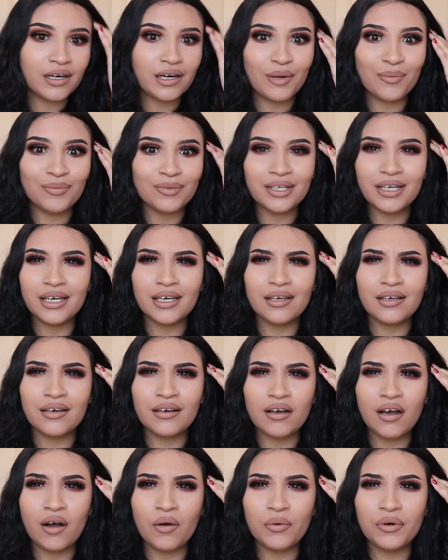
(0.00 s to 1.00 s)
And I'm
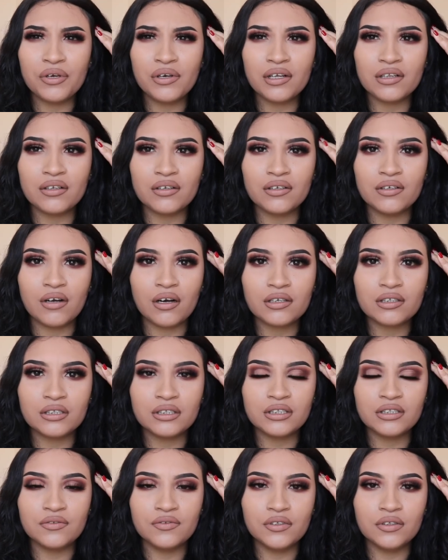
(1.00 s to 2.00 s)
like, how are you at the
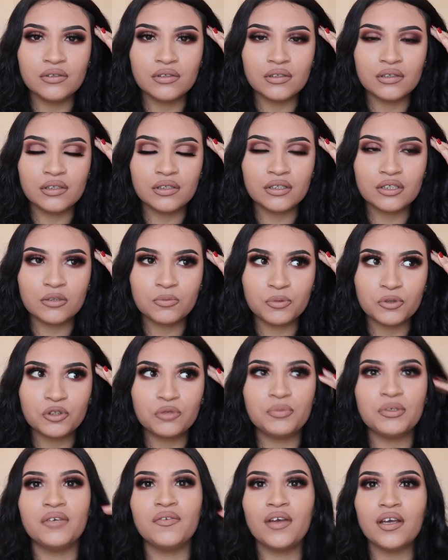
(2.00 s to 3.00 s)
doctor's if you're supposed
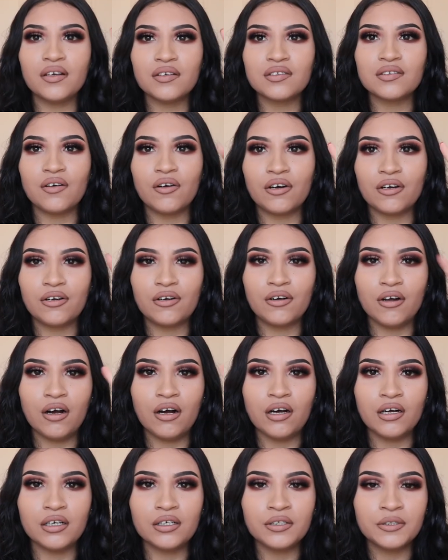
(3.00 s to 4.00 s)
to be giving us our
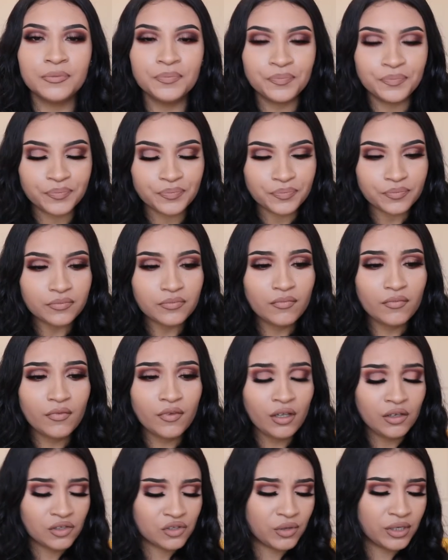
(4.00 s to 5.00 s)
dog?
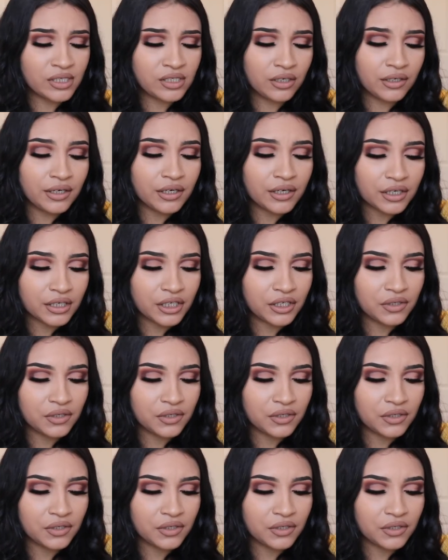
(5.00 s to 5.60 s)
So I started